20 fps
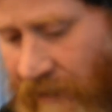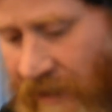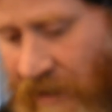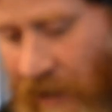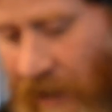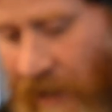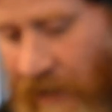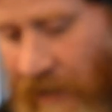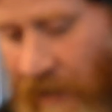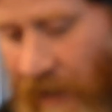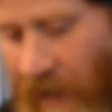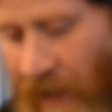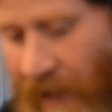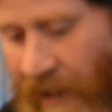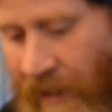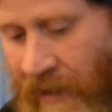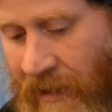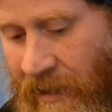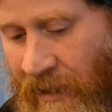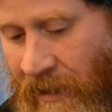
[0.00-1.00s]
talk a
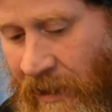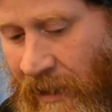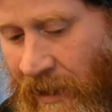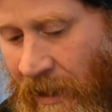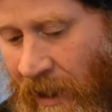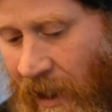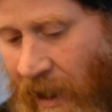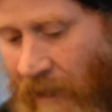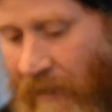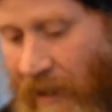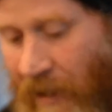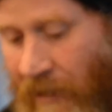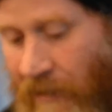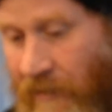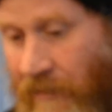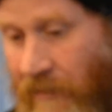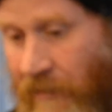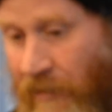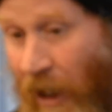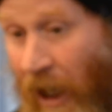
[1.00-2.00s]
lot about
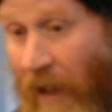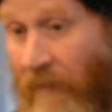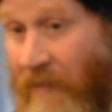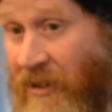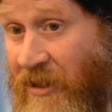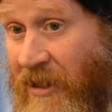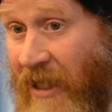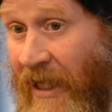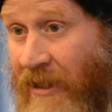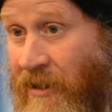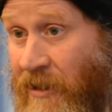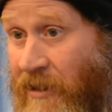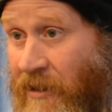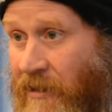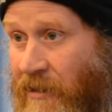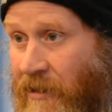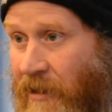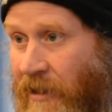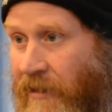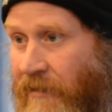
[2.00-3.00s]
common sense
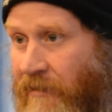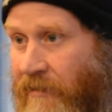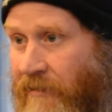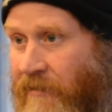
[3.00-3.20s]
and